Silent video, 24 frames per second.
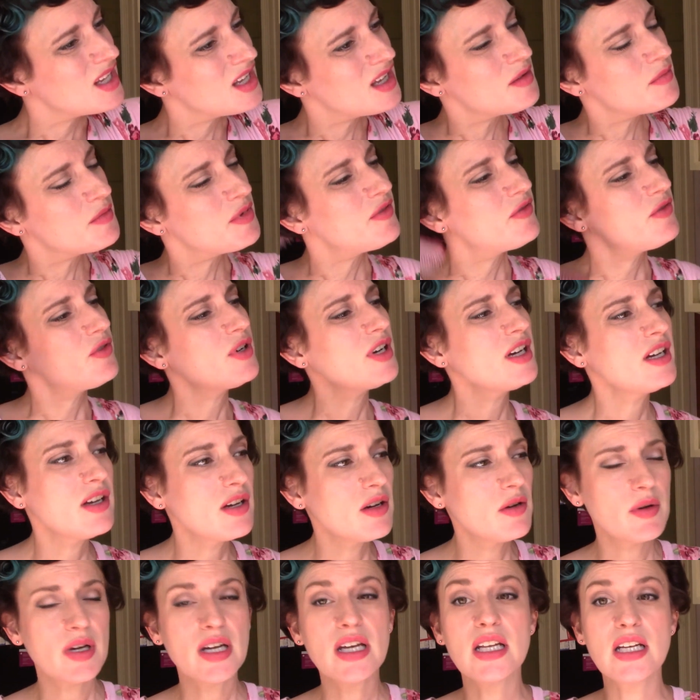Before I
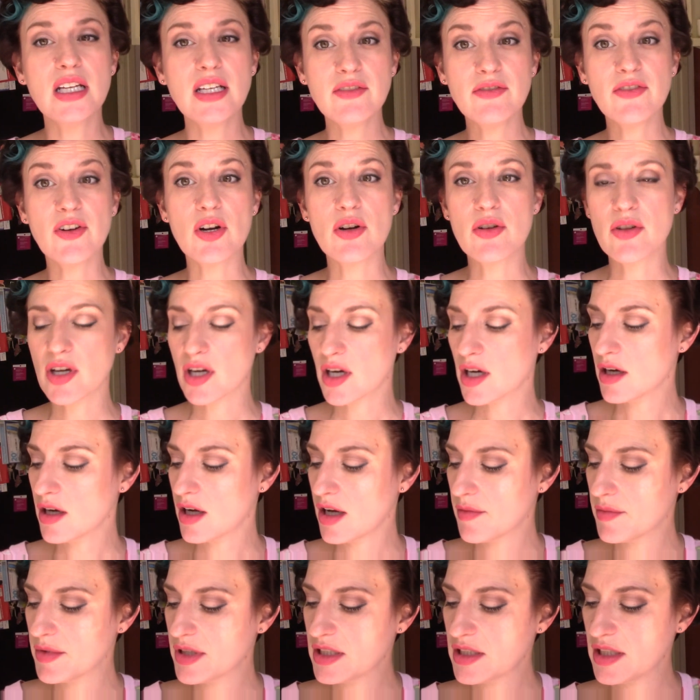go any further,
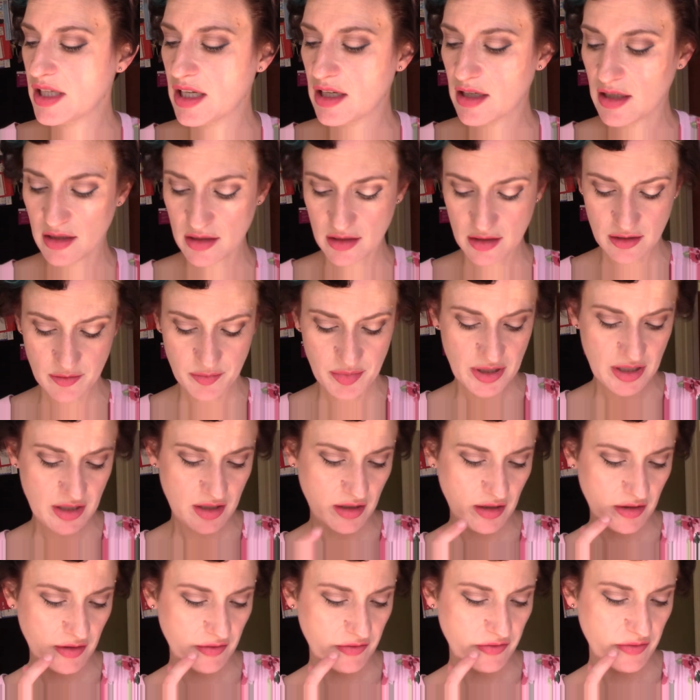I'm going to take a little bit of